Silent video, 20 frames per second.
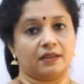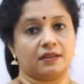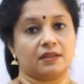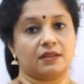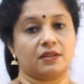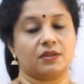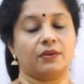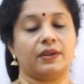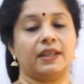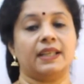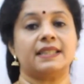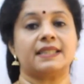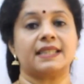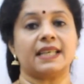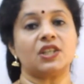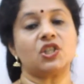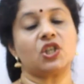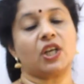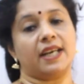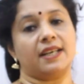So in
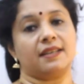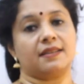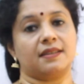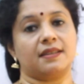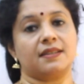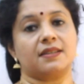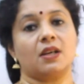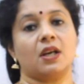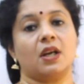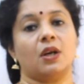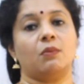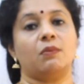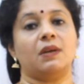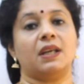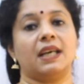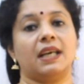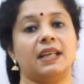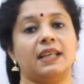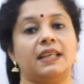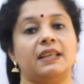such cases, we
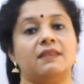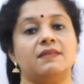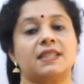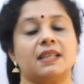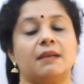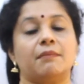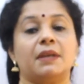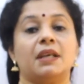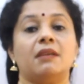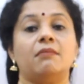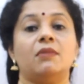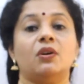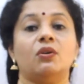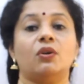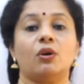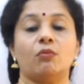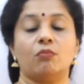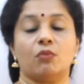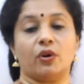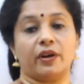can give some
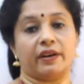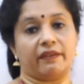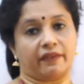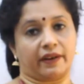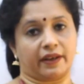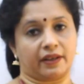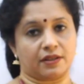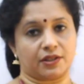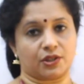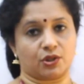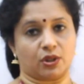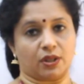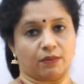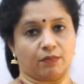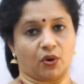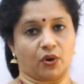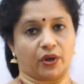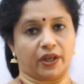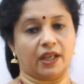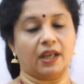immunomodifiers to the
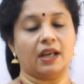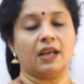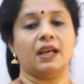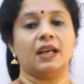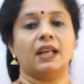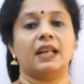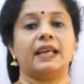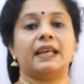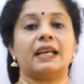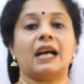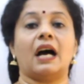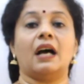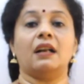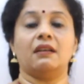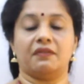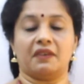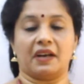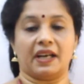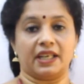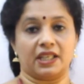body like
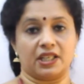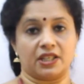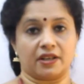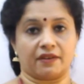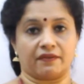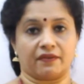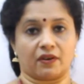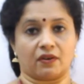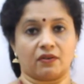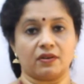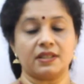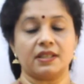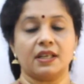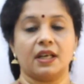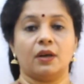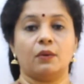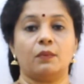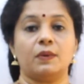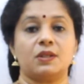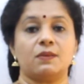alpha interferons,
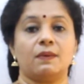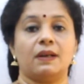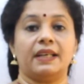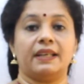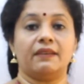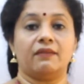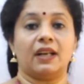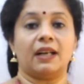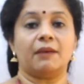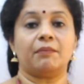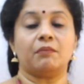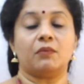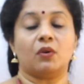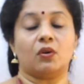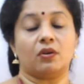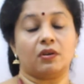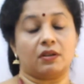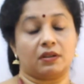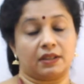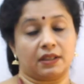which will develop
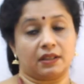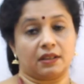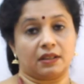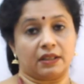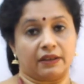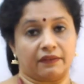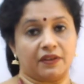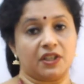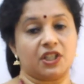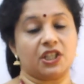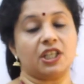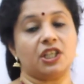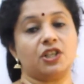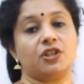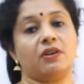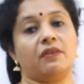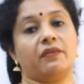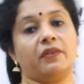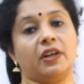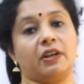more the efficiency
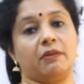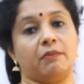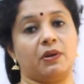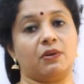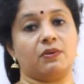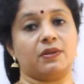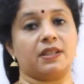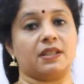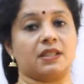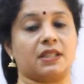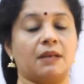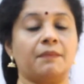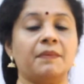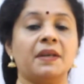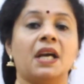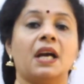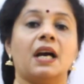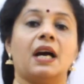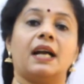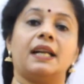of our immune system
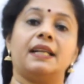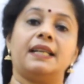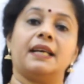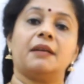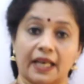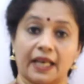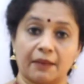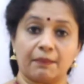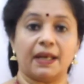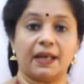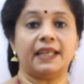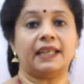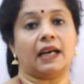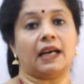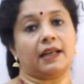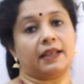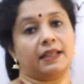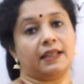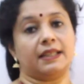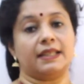and thereby
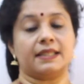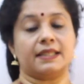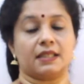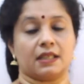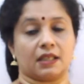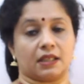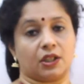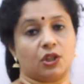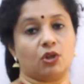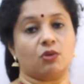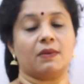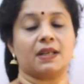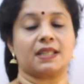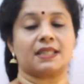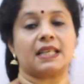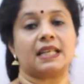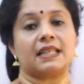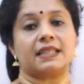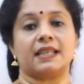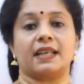target these tumor
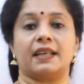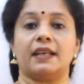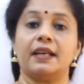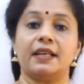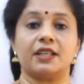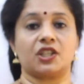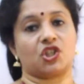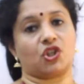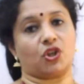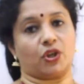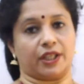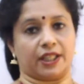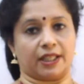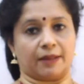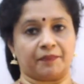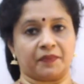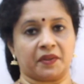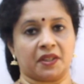cells and destroy them.